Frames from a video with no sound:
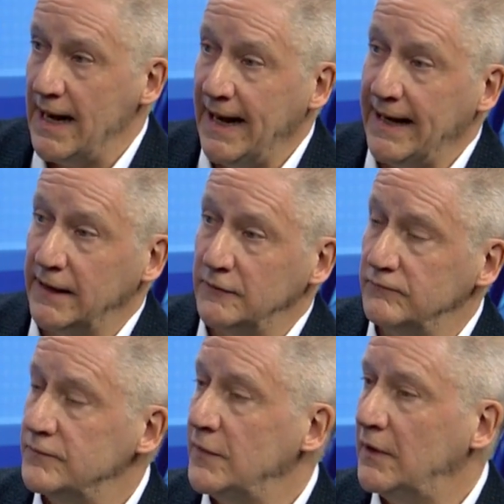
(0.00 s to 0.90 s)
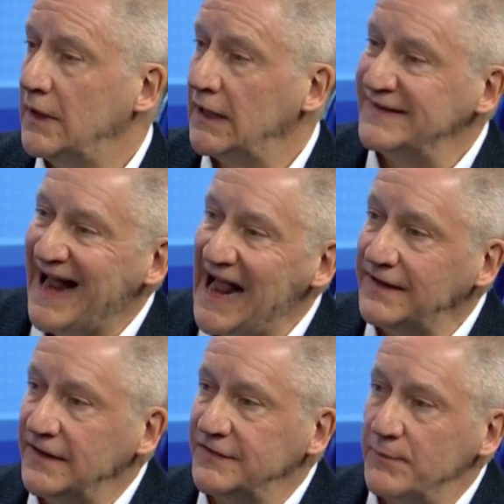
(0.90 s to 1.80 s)
and attack
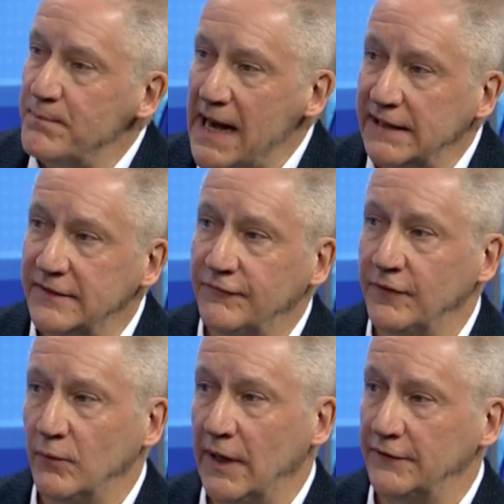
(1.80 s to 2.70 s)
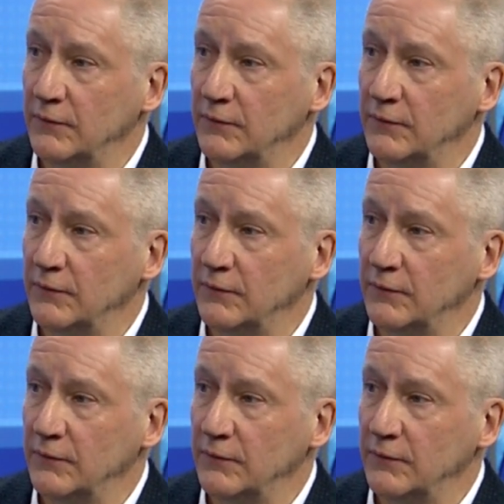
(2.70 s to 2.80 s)
this in many different ways.